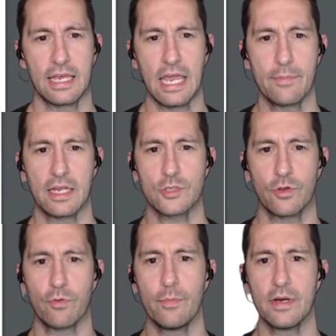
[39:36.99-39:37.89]
Game begins
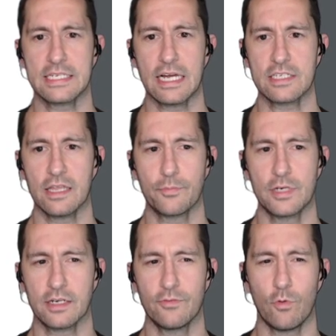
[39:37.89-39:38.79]
with three bugs outside the
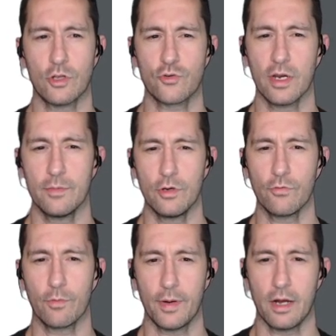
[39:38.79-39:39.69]
protective wall trying to
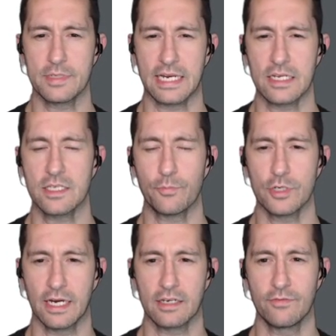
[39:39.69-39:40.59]
maneuver bombs against the
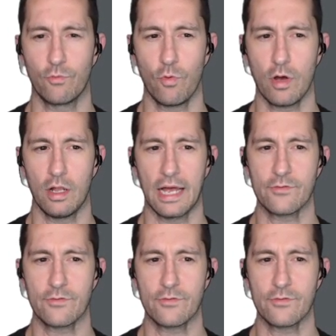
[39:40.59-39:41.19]
protective wall.